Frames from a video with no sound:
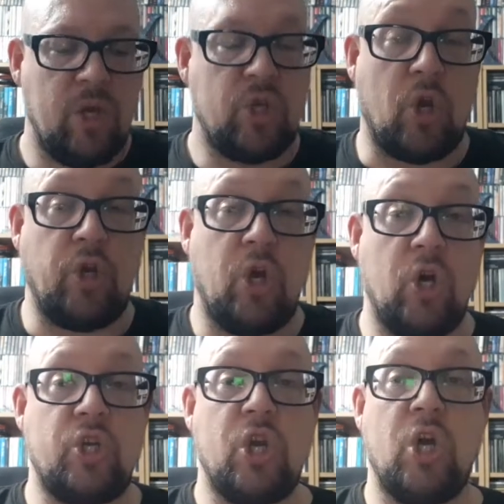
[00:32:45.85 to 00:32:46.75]
john
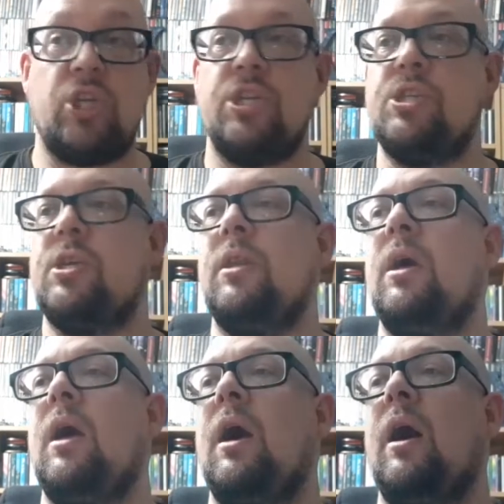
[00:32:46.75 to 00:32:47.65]
hutch hutchinson
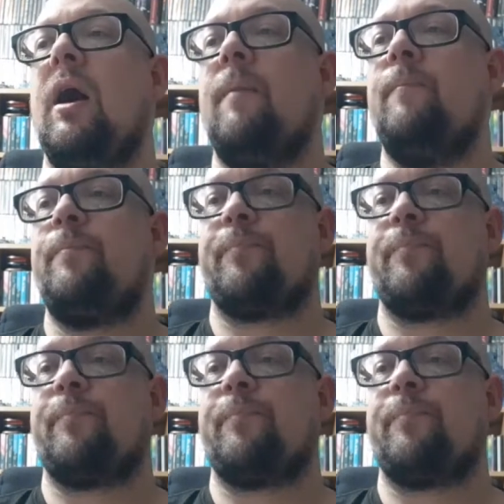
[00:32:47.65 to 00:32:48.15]
um,